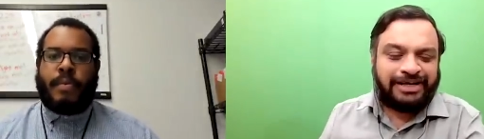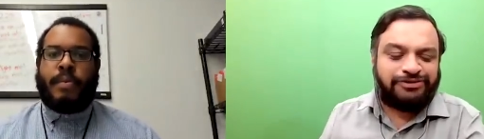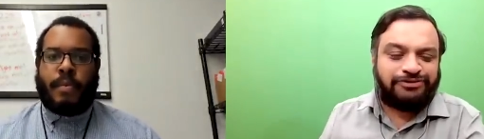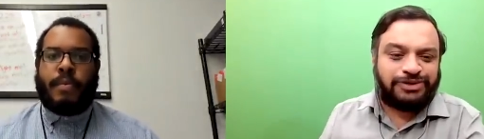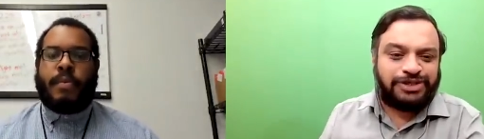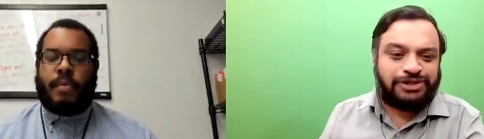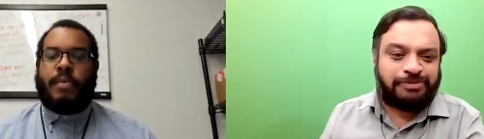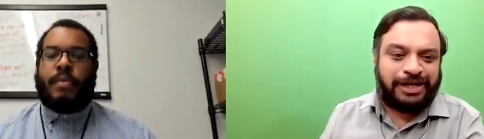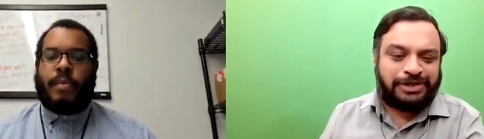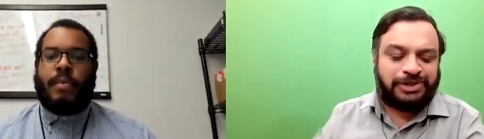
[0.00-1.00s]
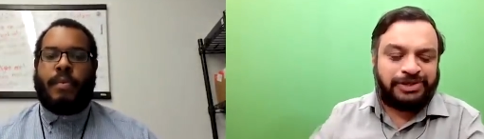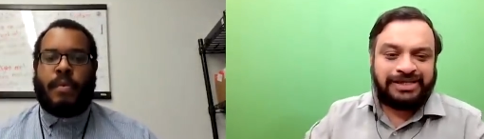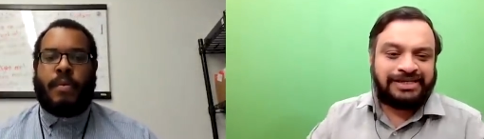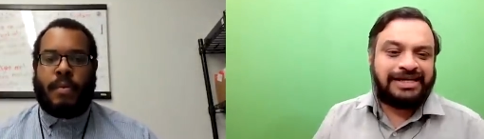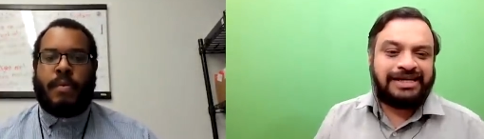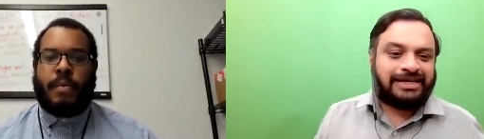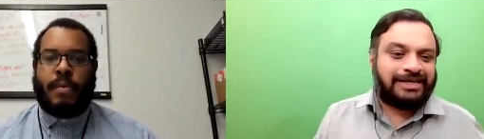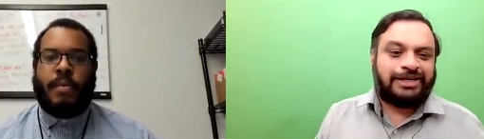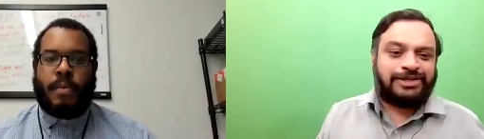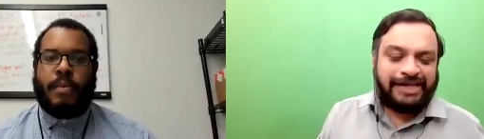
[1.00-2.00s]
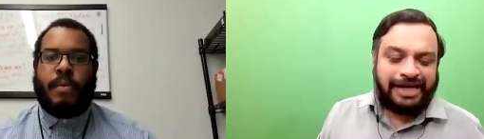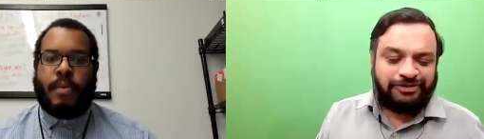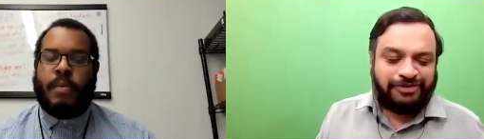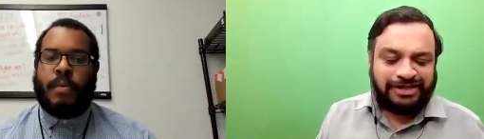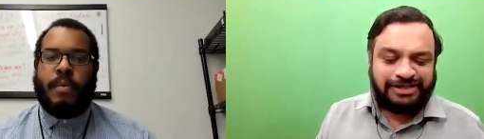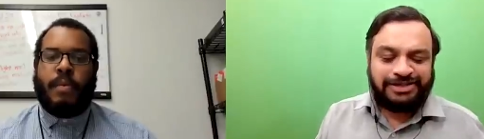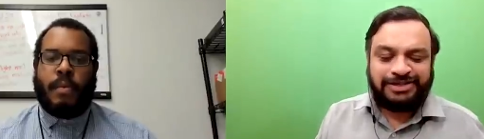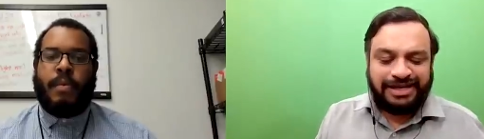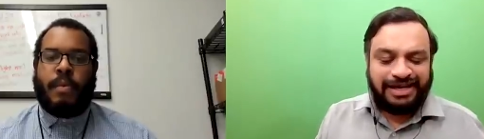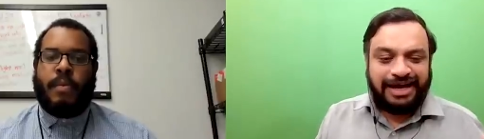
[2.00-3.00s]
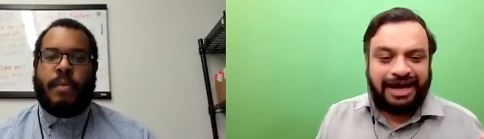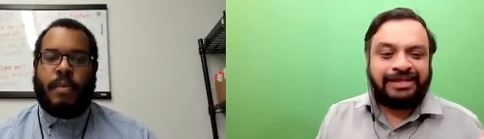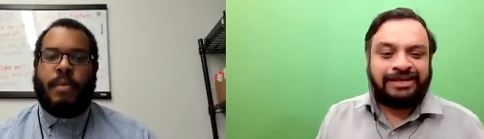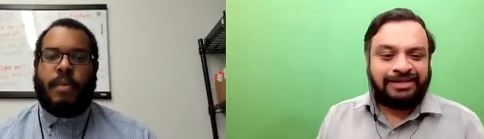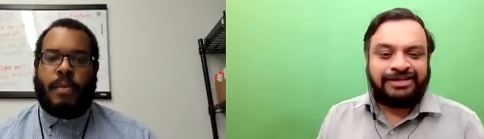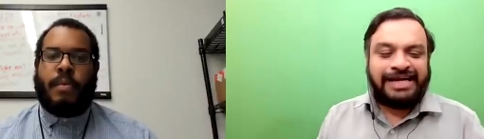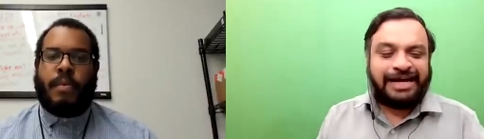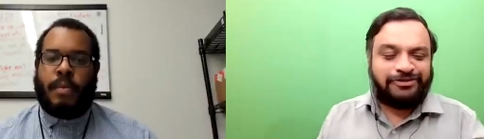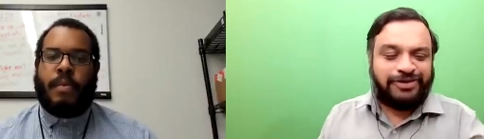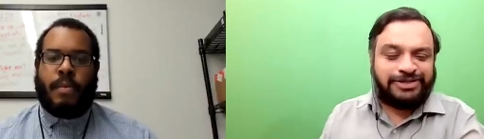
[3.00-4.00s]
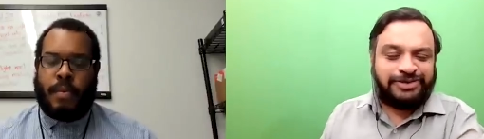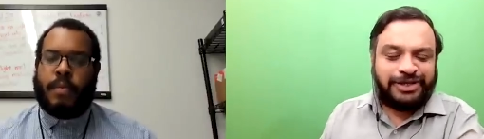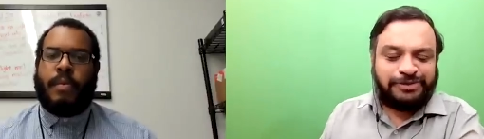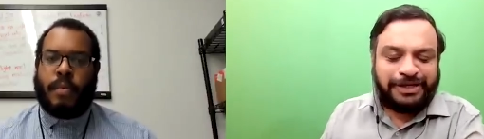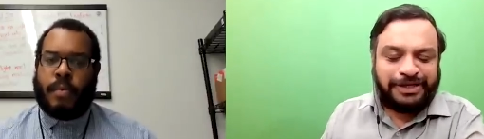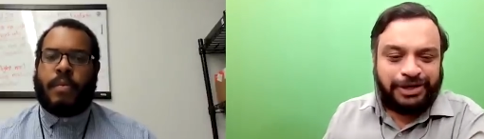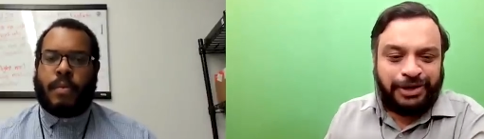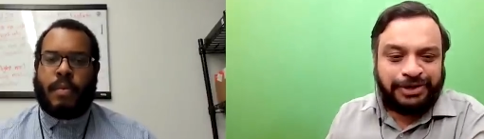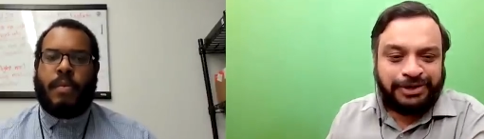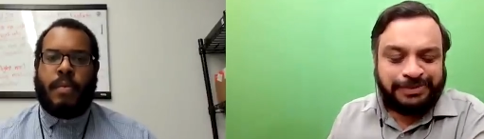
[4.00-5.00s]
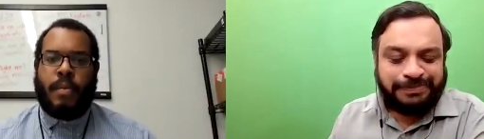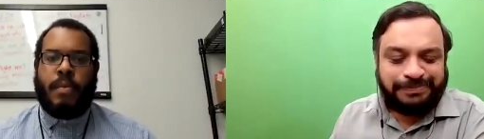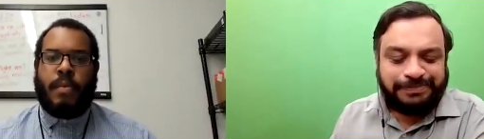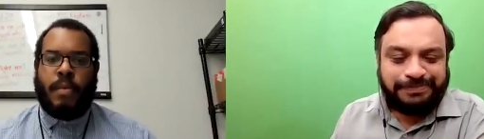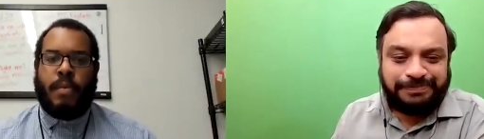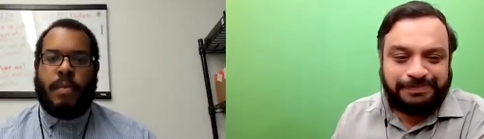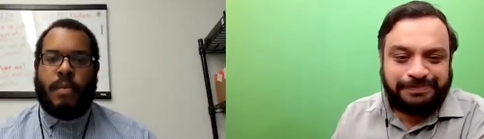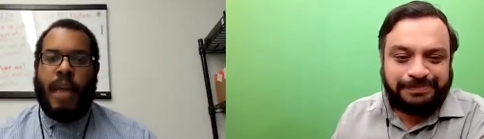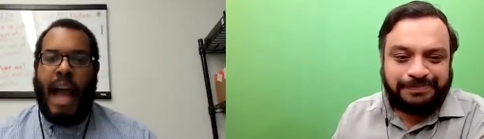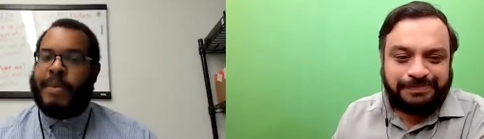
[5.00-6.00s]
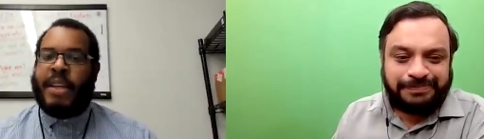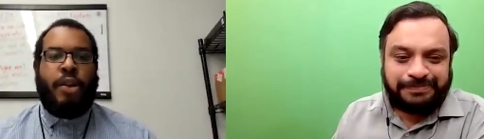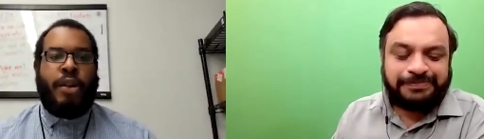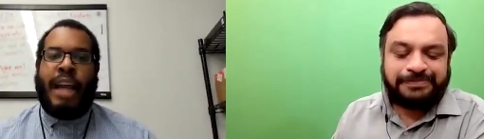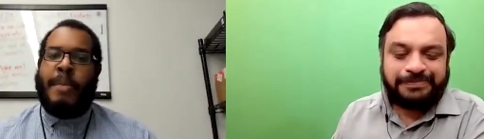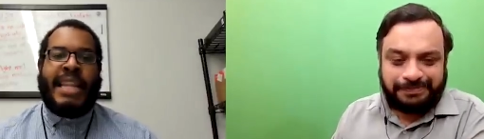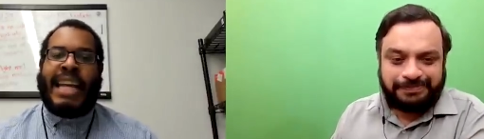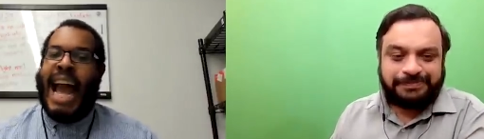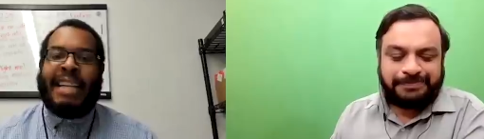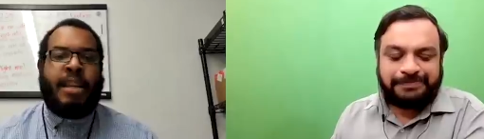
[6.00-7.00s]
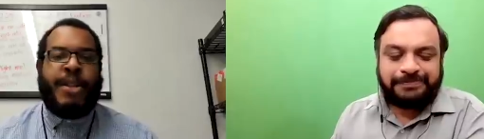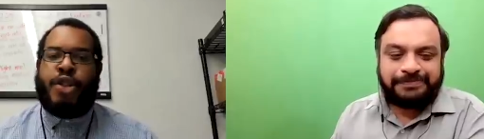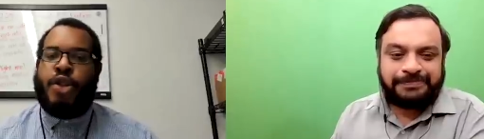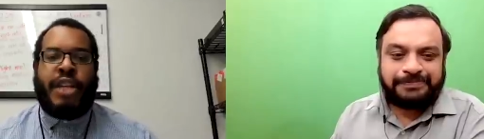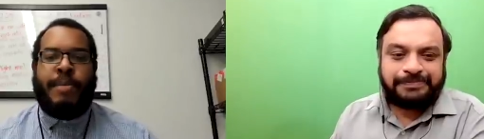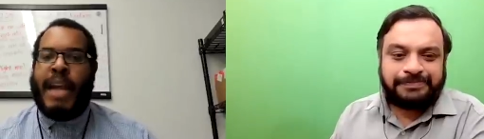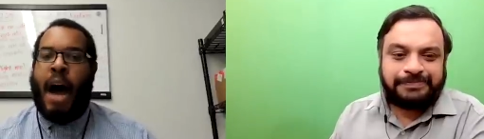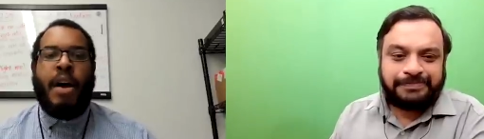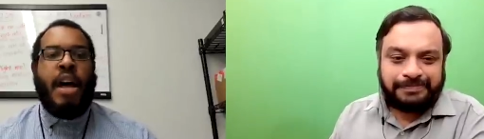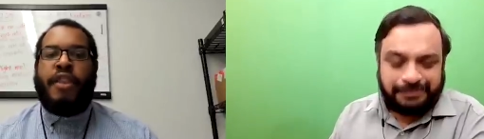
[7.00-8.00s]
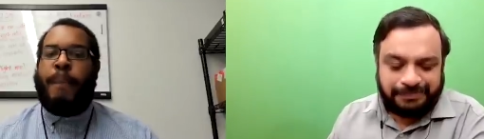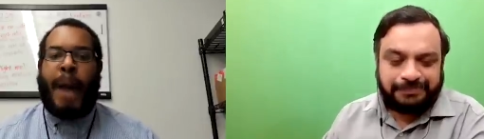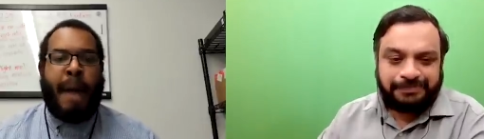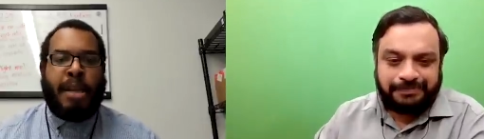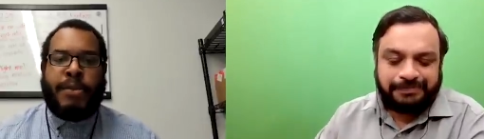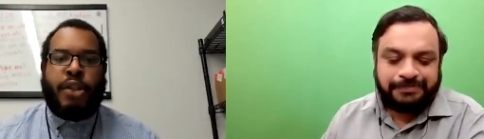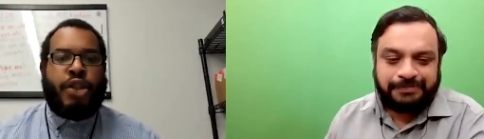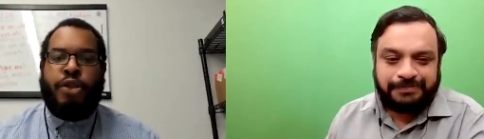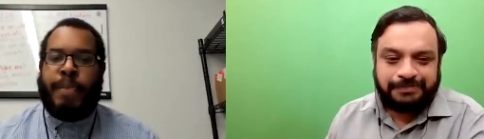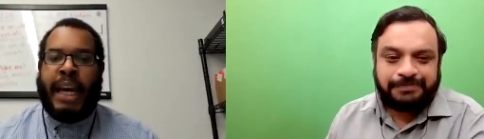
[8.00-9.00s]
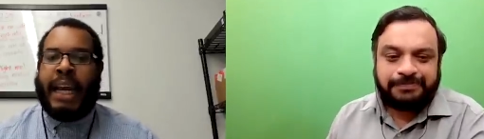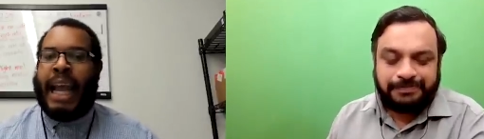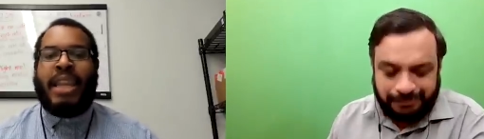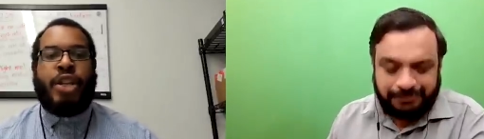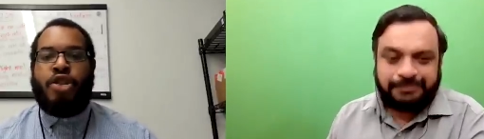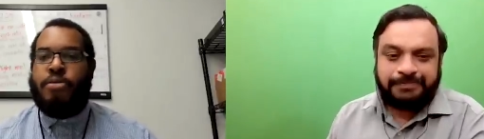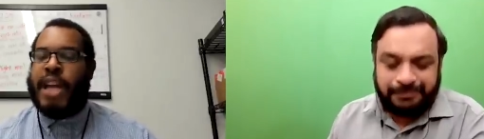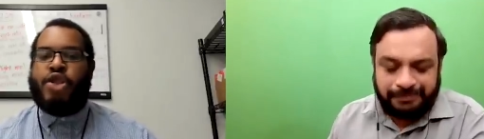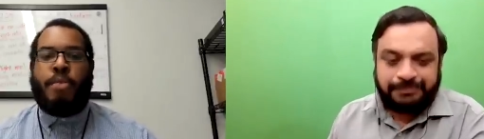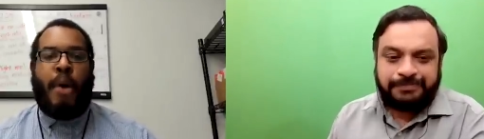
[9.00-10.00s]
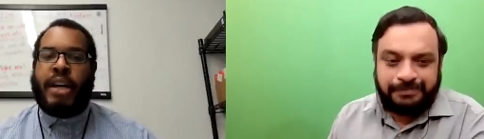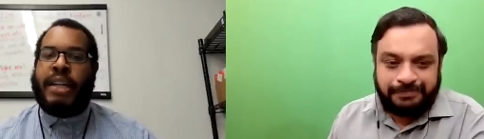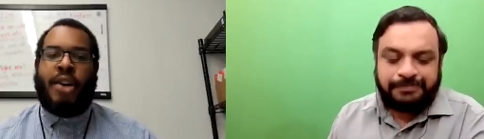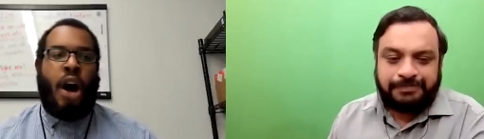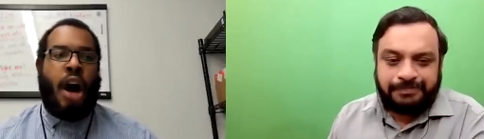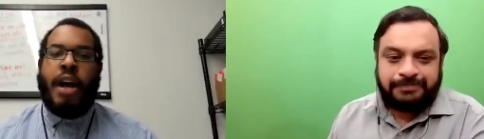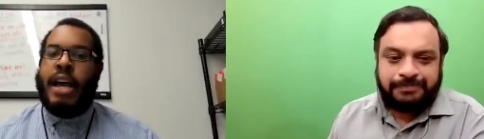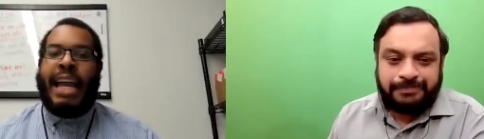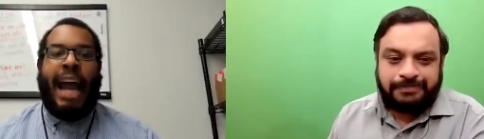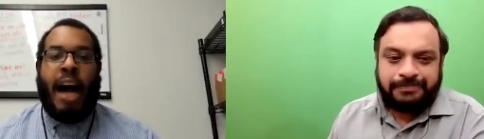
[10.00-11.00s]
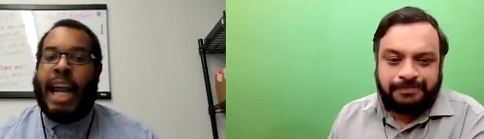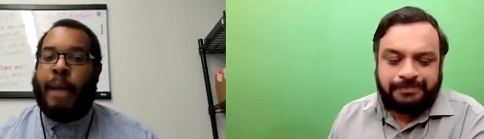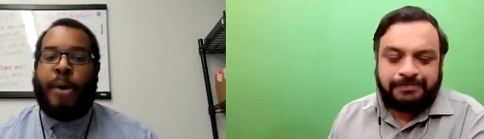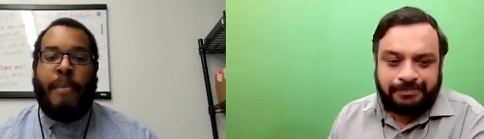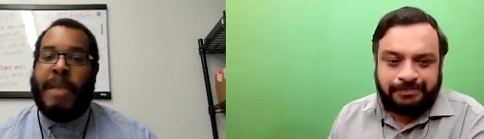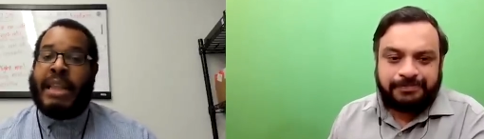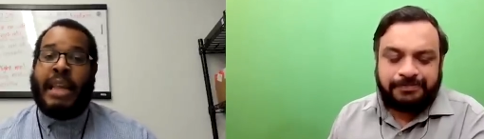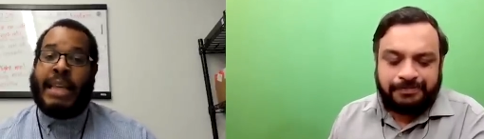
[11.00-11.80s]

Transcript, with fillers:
Speaker 1: radical forces to make sure that none of the sacrifices are the, the sacrifices are respected and honored.
Speaker 2: Absolutely. I mean, the chasm is too deep now. The problems are too big, and the two major parties are unable to meet the